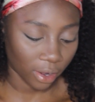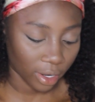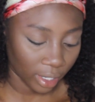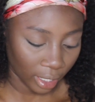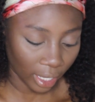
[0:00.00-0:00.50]

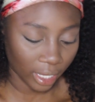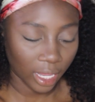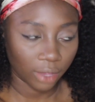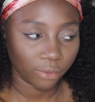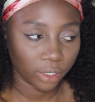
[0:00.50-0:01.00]
Like I
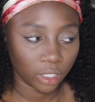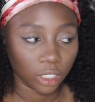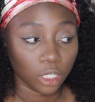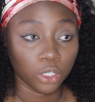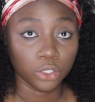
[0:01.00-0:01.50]
can't really
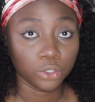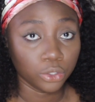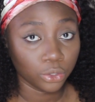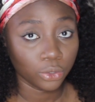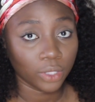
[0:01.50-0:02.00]

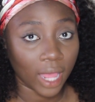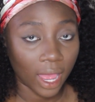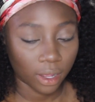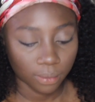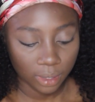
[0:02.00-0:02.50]
do
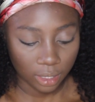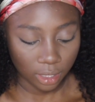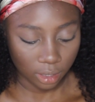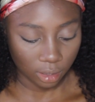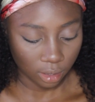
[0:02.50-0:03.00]
that with
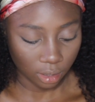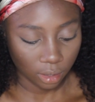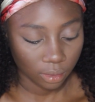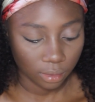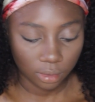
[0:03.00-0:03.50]
this, you
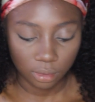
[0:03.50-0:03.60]
know.